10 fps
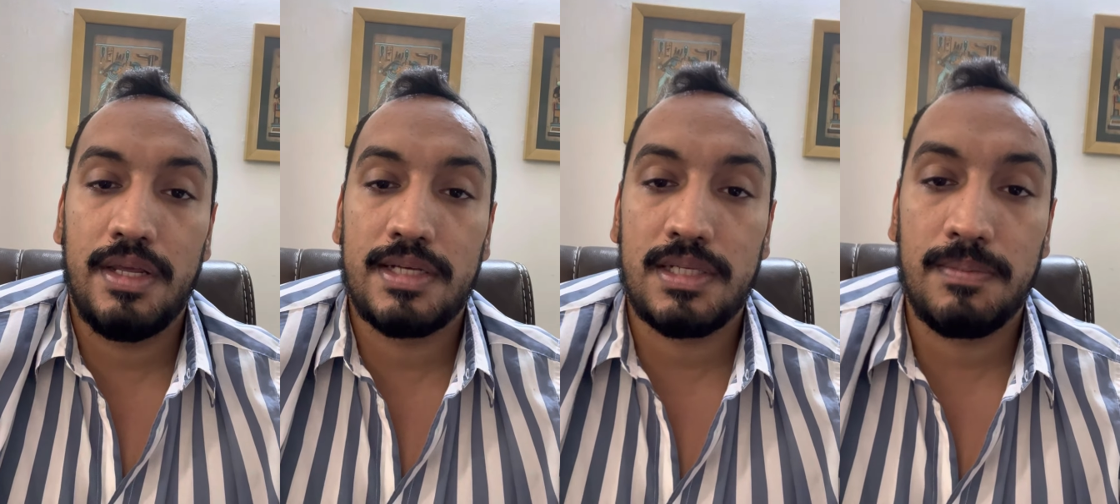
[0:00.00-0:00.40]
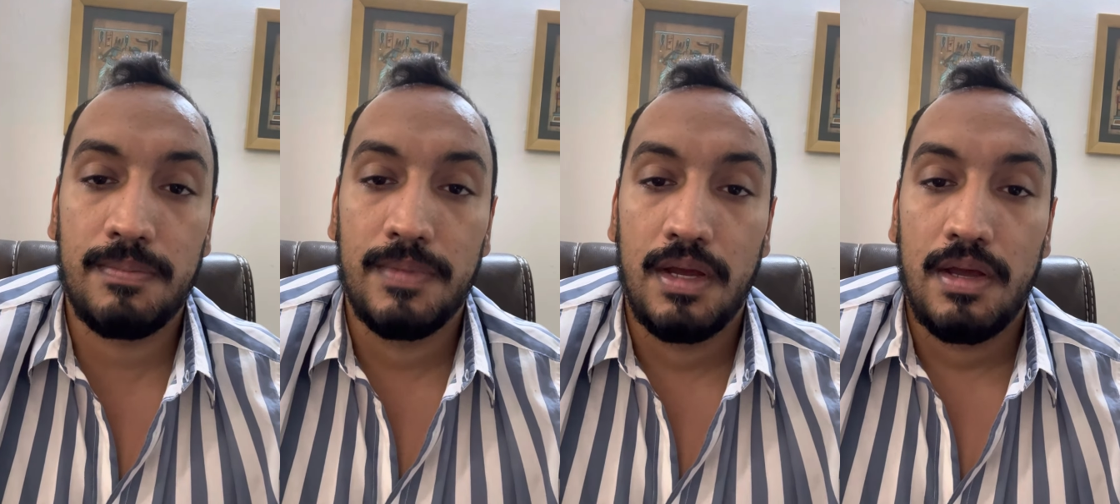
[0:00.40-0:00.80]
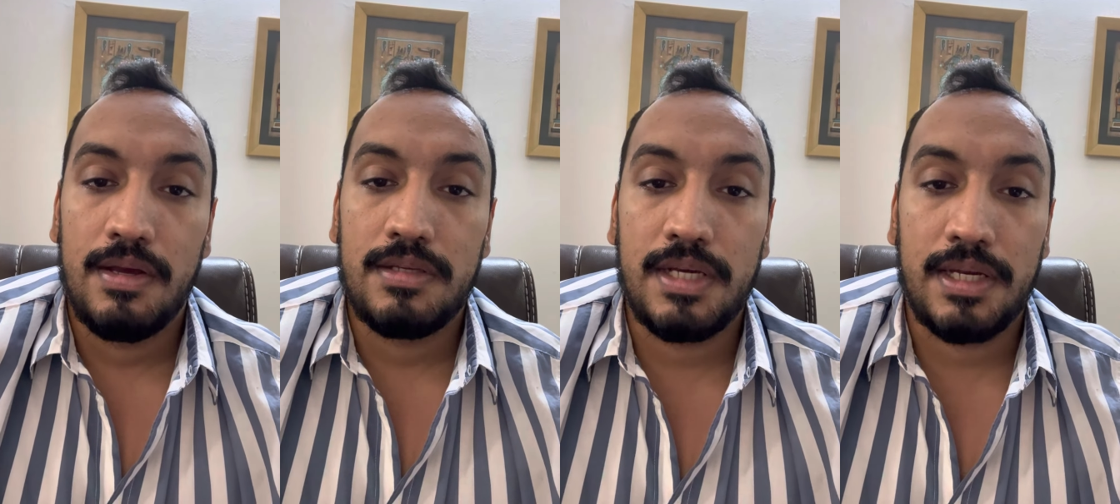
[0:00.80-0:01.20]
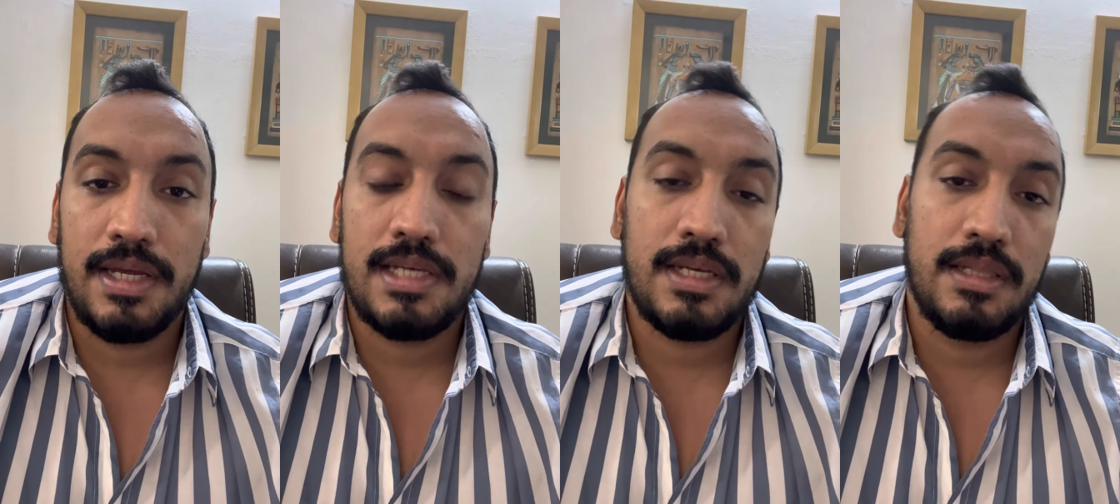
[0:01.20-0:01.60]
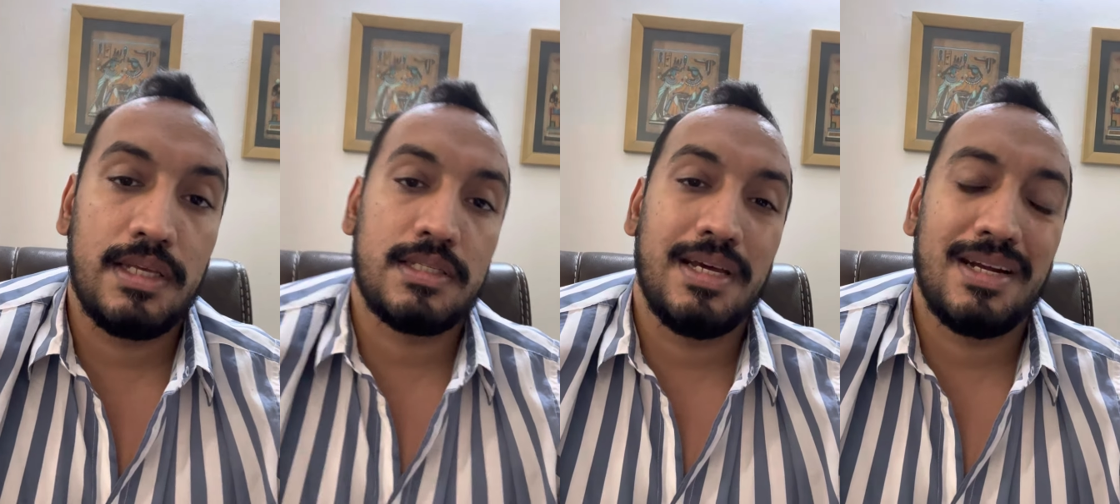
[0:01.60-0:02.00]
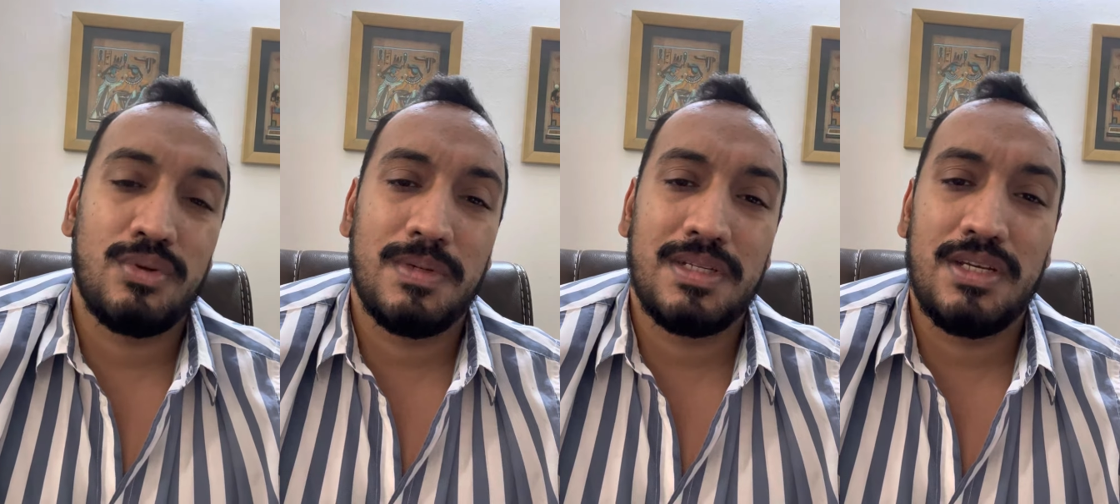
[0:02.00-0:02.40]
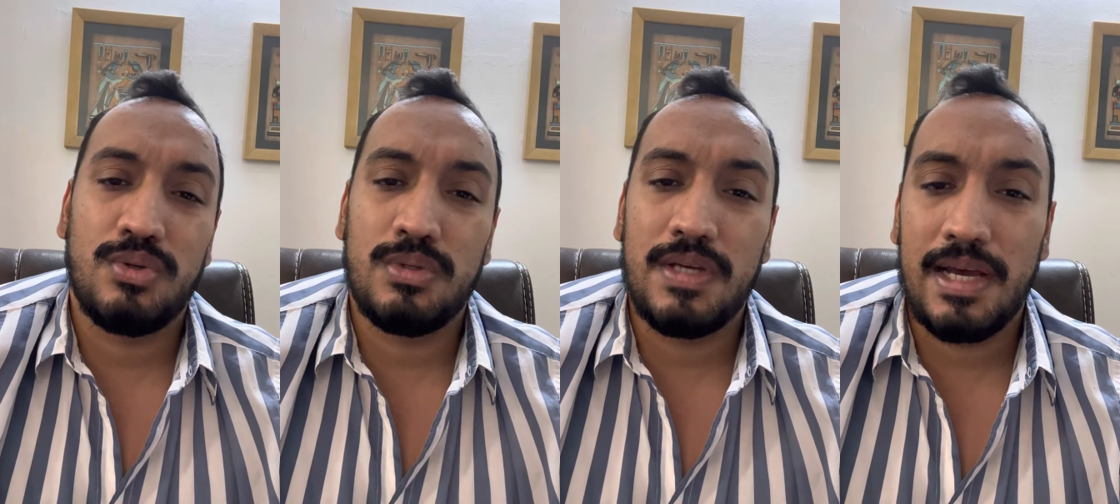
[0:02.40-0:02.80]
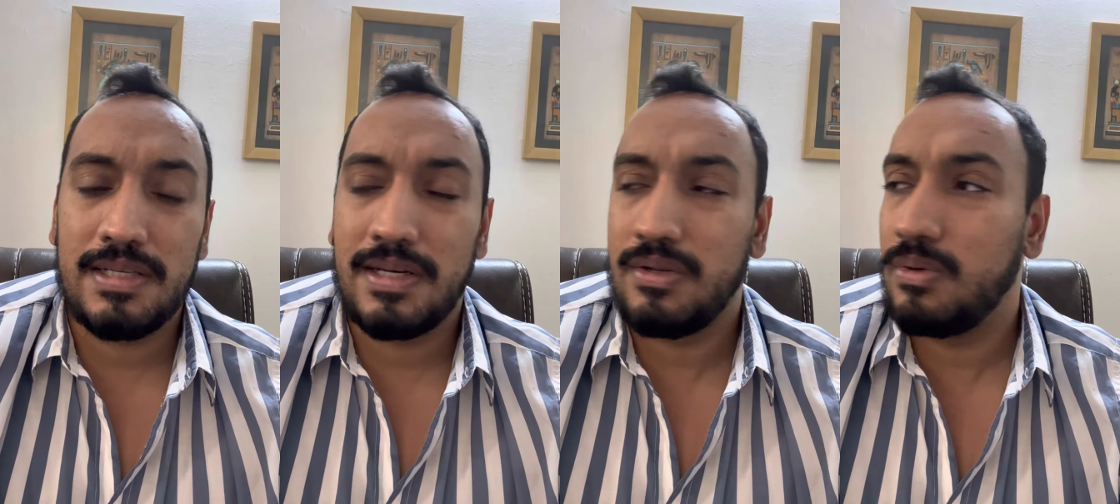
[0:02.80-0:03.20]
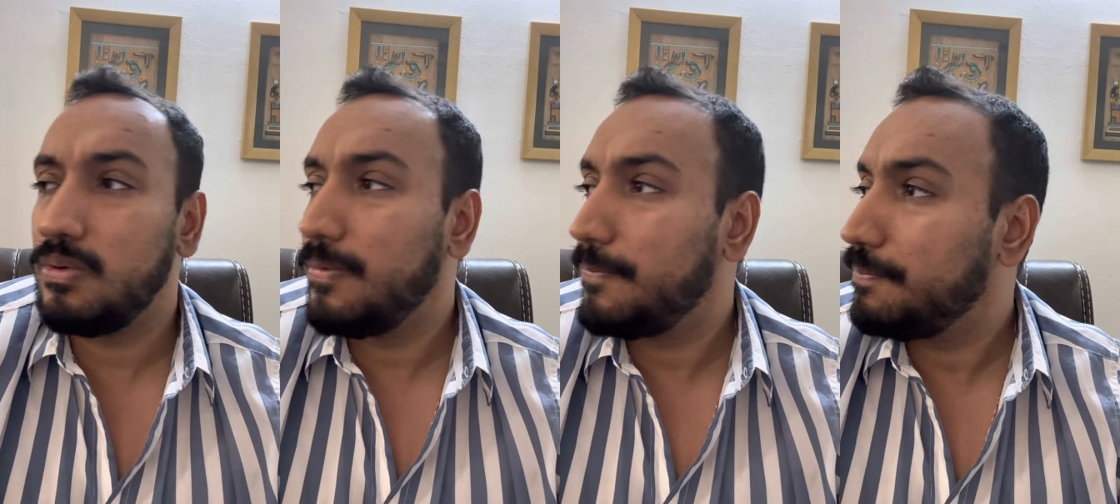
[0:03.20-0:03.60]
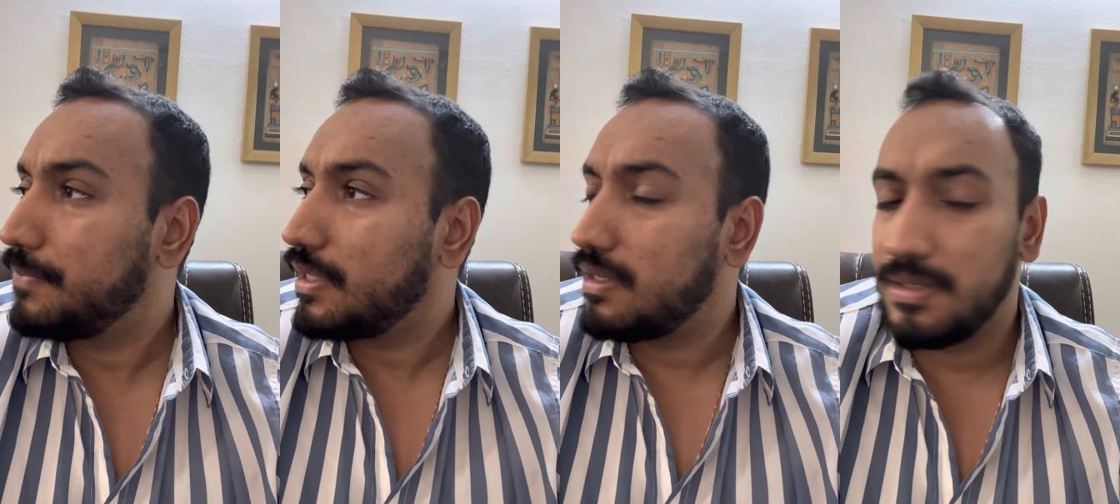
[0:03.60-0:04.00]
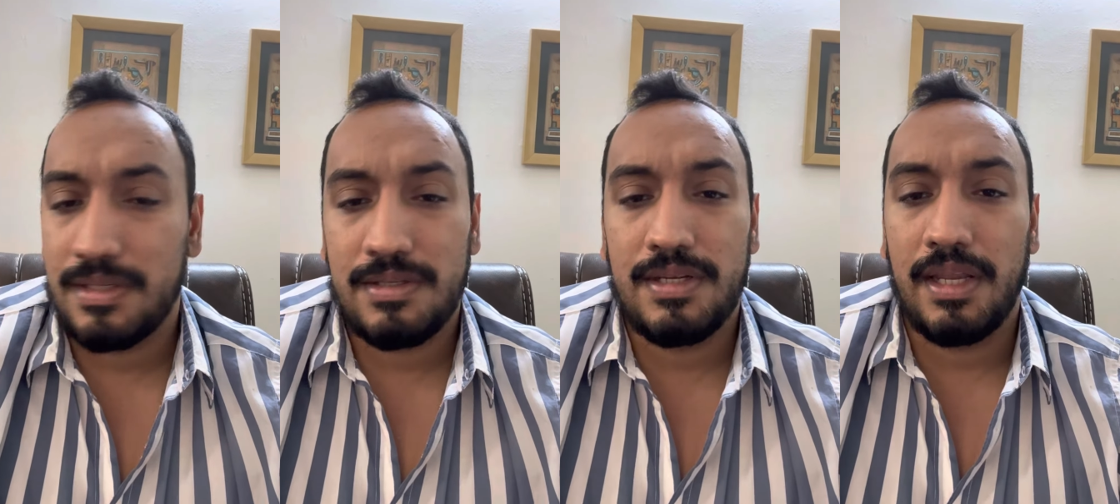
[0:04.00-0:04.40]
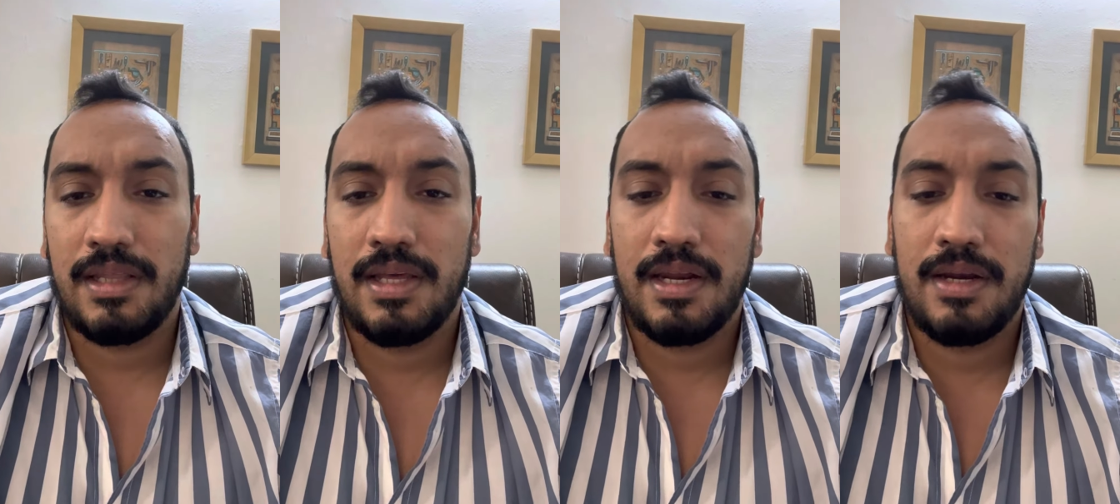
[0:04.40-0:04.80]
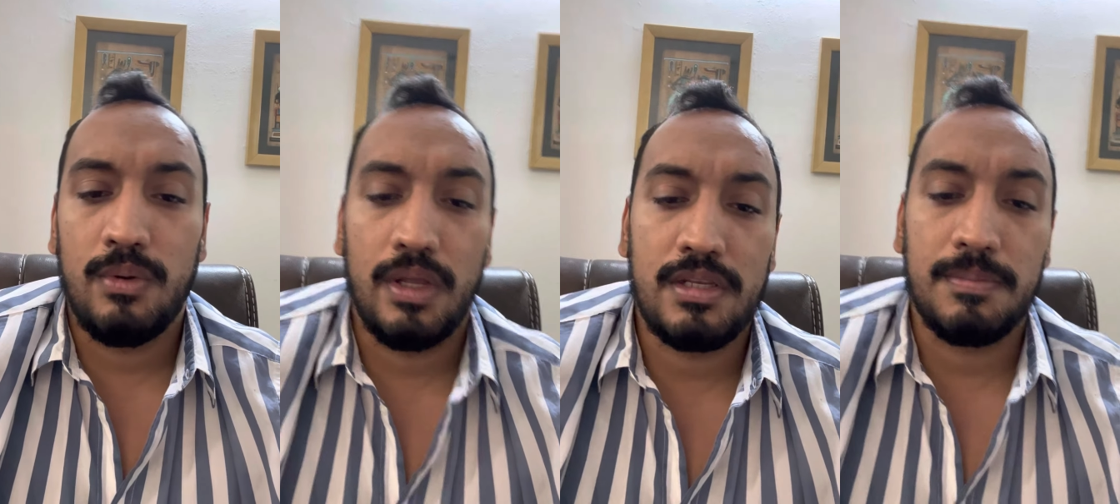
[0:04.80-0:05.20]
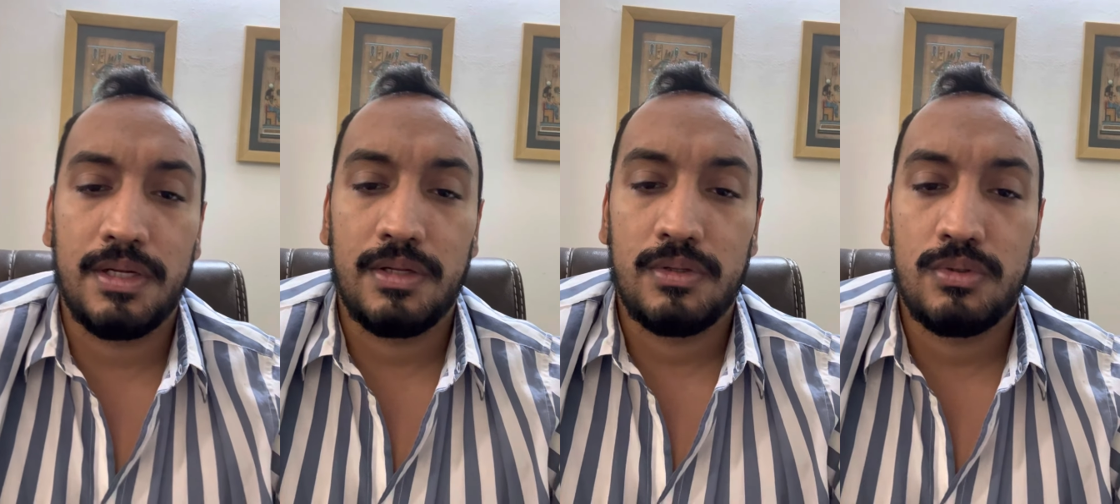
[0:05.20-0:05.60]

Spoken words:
He has some sickness and this that. So many issues he has, and you know, just sitting there and doing something.